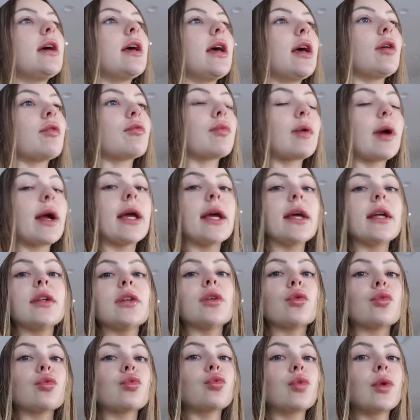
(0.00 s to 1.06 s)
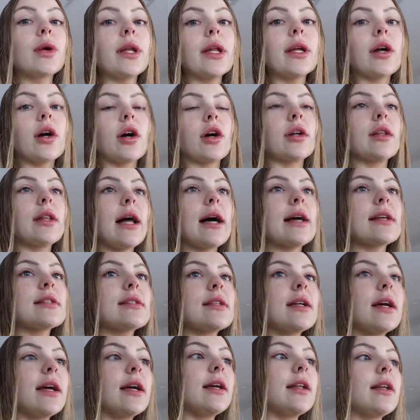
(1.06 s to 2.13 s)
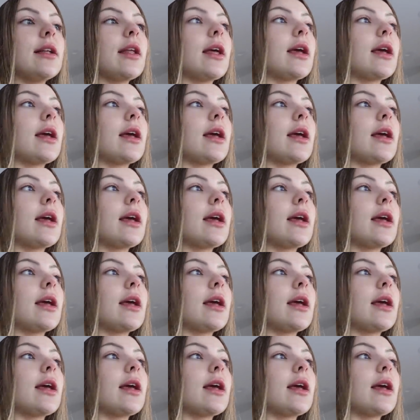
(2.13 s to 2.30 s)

It rained really hard last night,